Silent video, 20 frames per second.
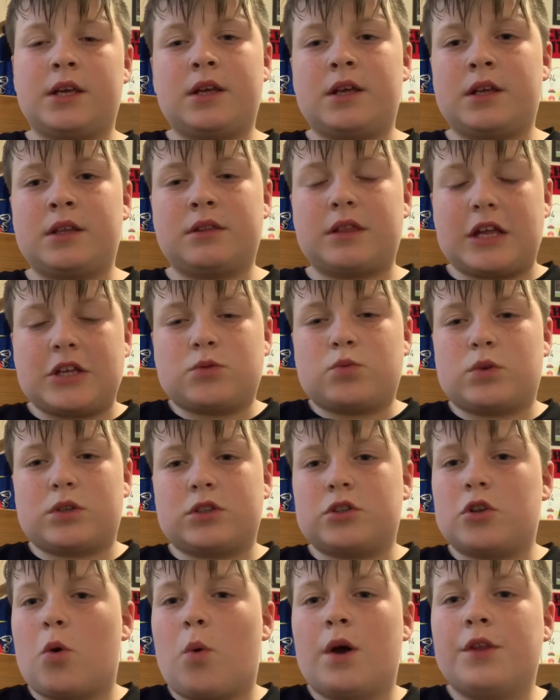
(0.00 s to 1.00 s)
there's
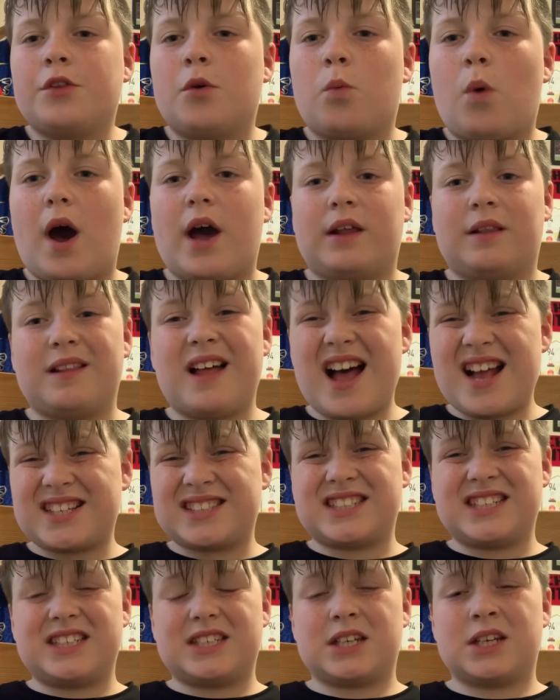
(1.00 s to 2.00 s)
no wonder why.
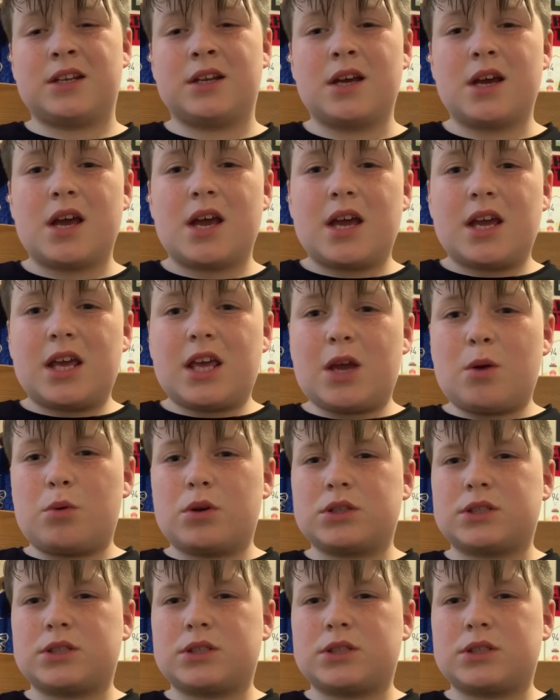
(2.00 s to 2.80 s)
Last season he was